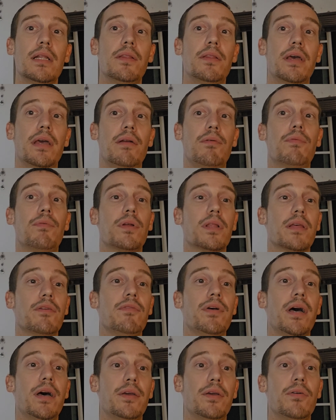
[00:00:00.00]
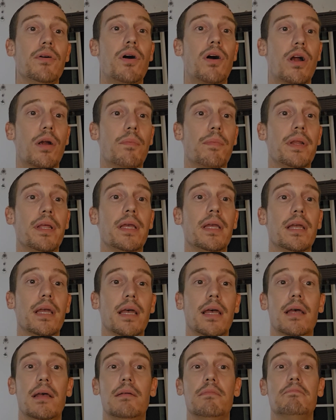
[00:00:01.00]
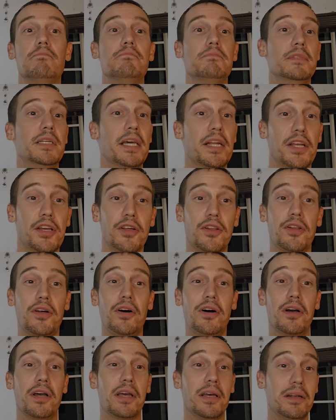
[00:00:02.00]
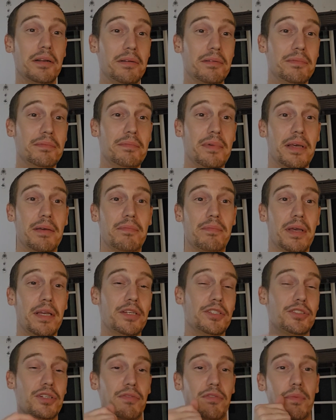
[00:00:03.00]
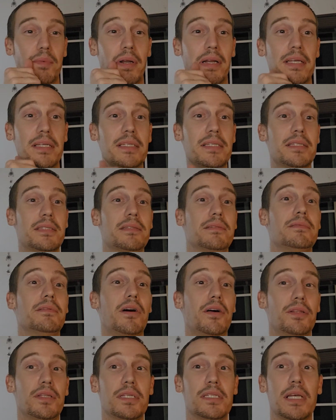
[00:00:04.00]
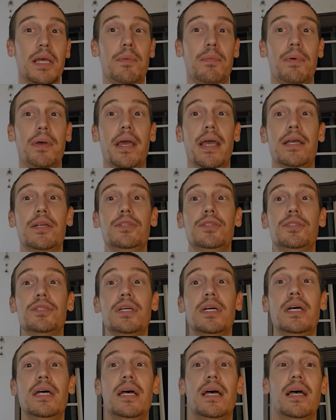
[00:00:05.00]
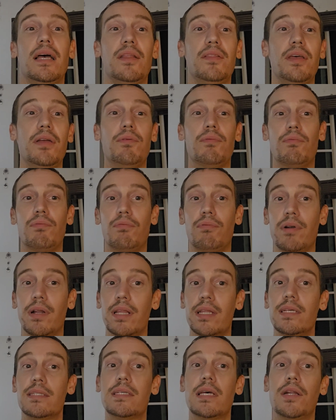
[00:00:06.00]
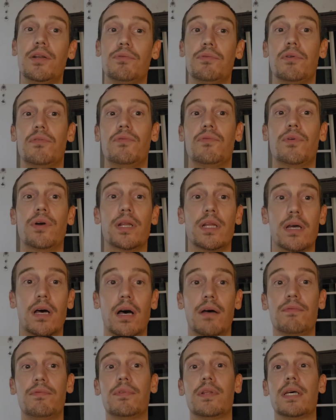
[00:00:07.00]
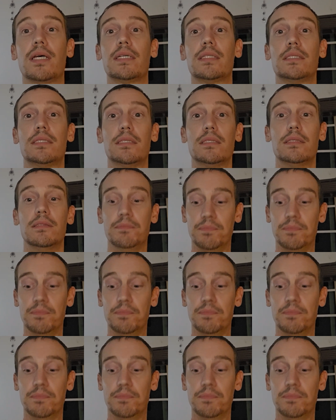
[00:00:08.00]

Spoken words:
They really value harmony and getting along and making sure everybody's on the same page, and they really tend to avoid conflict.